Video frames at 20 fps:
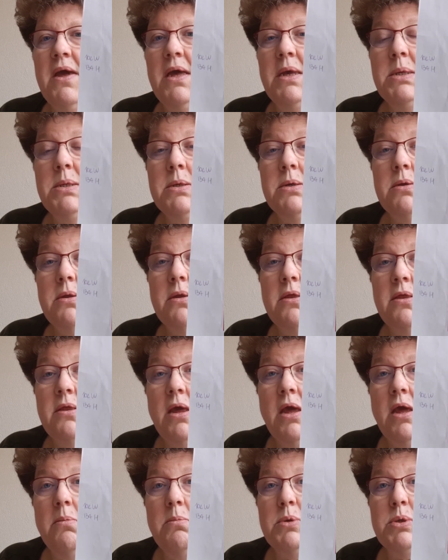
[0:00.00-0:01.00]
Asian
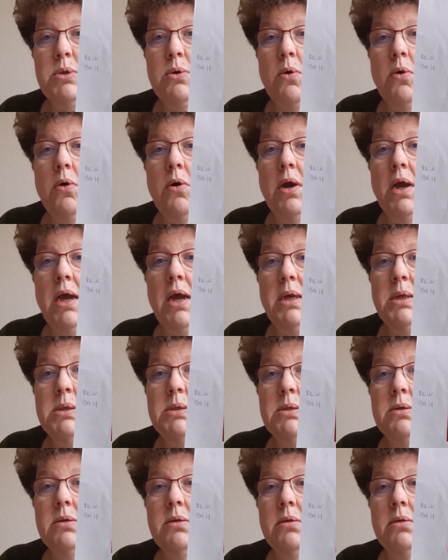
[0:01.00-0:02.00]
themes or
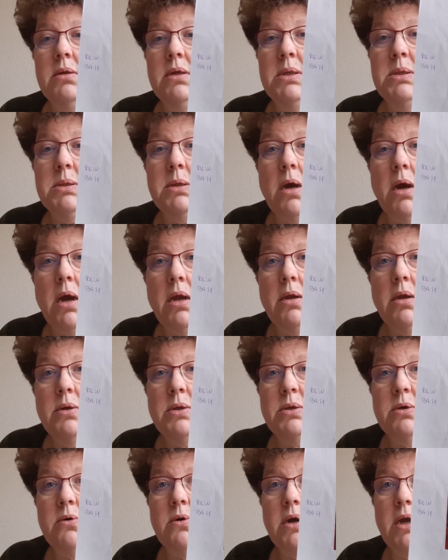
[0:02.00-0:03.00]
Asian
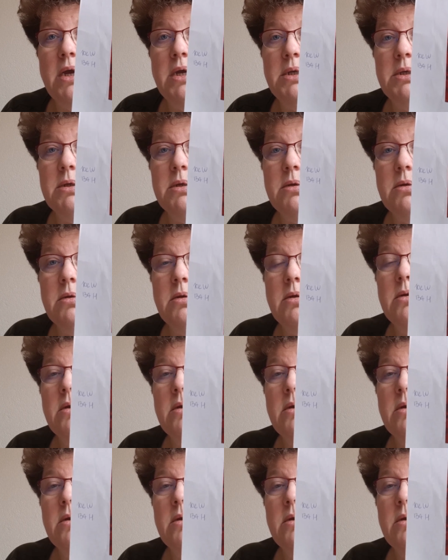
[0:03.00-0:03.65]
designers or Asian